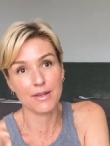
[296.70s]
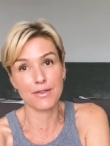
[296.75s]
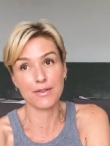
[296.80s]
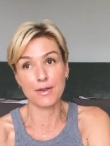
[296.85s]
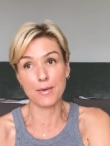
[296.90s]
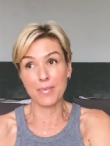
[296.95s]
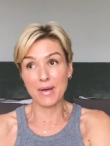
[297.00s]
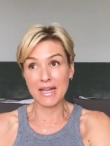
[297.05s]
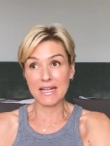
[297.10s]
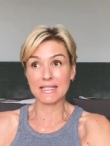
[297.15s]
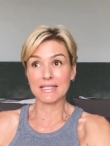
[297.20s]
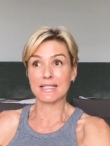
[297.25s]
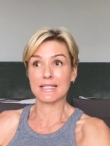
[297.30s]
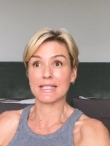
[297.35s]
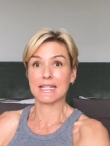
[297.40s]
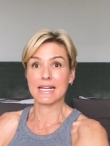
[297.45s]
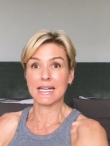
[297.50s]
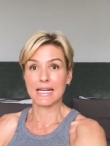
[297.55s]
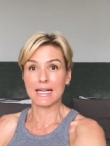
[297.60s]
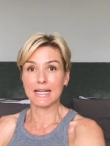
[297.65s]
the
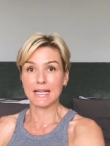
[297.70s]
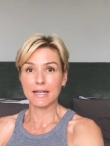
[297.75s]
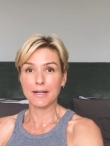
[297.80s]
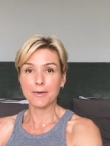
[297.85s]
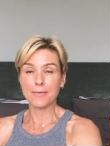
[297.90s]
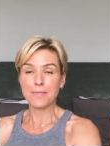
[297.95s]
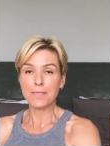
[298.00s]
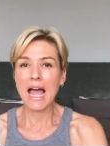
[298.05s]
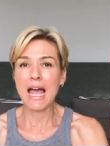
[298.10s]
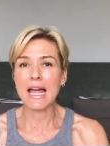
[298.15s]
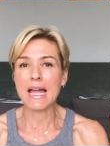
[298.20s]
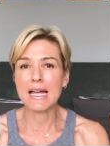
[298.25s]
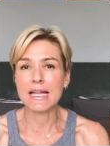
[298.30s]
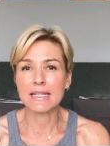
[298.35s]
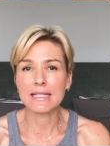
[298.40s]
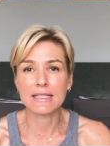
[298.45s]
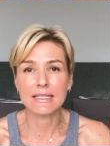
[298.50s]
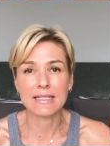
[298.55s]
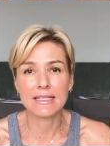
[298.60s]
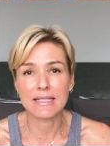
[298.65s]
best here
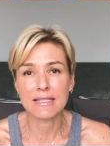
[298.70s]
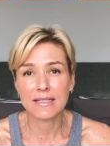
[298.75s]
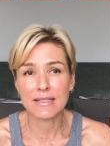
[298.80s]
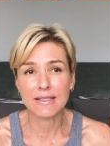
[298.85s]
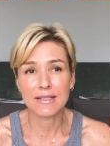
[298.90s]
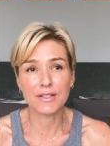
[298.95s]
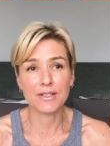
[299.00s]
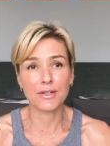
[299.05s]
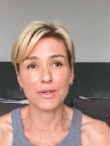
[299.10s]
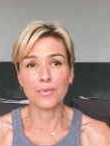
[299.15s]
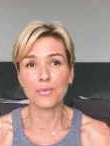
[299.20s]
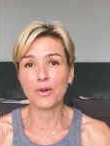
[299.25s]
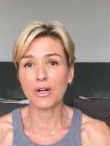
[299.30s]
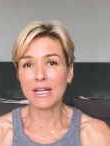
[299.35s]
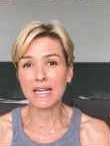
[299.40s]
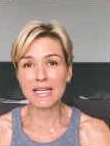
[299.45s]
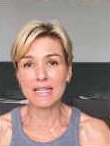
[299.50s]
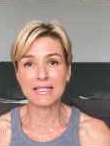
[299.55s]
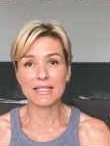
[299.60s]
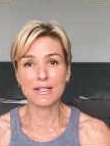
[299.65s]
and you know what
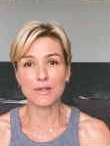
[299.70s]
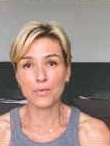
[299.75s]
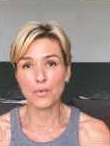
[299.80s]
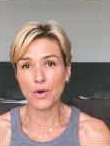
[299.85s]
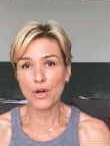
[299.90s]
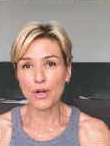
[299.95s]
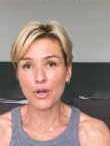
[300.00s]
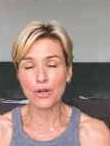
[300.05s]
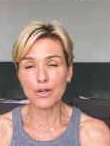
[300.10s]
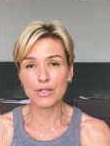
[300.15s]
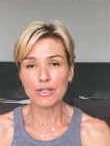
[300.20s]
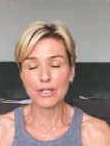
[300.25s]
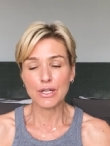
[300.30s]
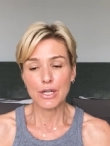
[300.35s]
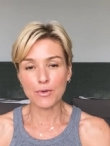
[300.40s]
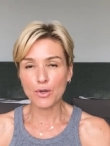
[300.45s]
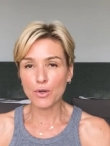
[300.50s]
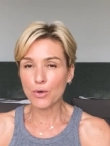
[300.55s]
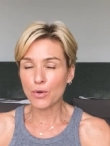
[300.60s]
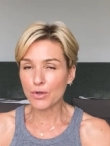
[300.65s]
he did worked
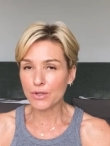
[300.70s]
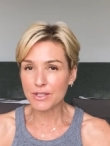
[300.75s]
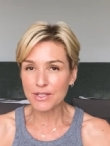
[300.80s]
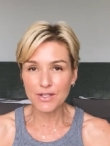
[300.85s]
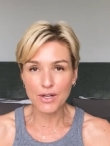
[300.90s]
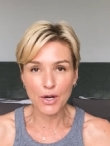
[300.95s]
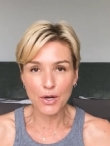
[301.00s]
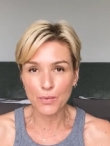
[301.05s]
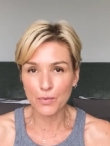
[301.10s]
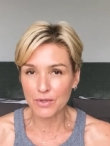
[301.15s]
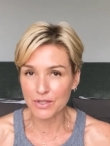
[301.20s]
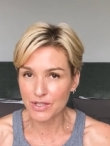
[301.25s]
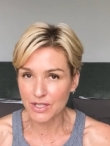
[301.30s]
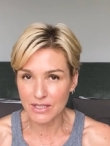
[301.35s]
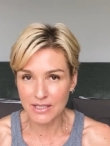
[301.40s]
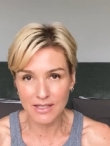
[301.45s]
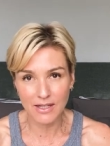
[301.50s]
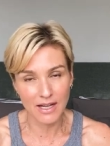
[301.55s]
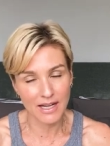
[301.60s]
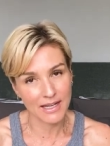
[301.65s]
the cortisone was
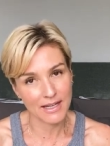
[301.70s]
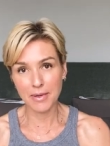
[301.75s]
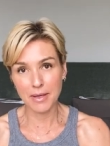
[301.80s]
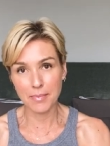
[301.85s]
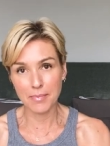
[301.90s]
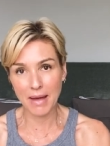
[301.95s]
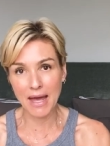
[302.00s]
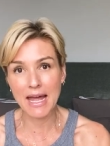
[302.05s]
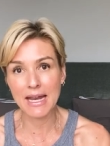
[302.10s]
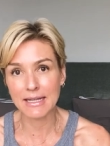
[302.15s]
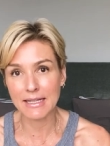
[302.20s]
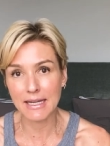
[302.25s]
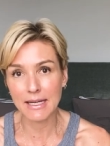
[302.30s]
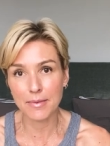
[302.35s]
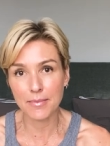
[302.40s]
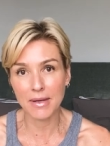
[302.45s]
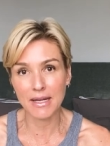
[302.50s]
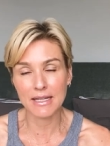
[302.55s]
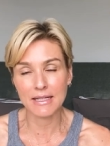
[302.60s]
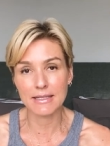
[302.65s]
just like a big
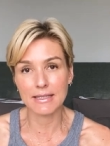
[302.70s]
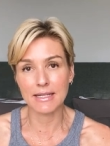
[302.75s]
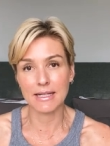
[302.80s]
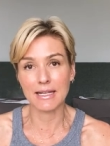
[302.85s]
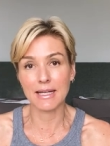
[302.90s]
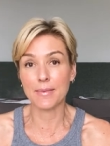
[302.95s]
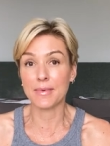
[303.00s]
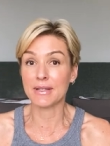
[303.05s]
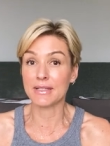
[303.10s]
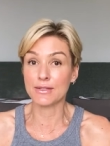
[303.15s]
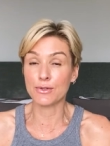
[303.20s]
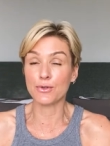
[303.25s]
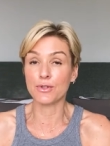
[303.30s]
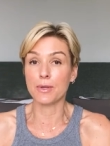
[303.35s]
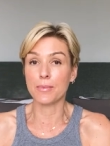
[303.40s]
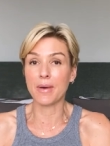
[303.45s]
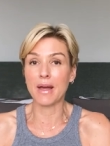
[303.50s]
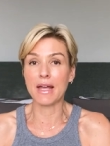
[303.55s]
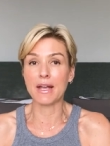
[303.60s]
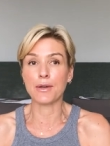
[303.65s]
band-aid basically but it took
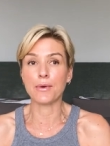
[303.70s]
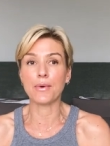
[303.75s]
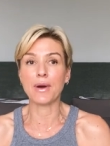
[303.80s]
the pain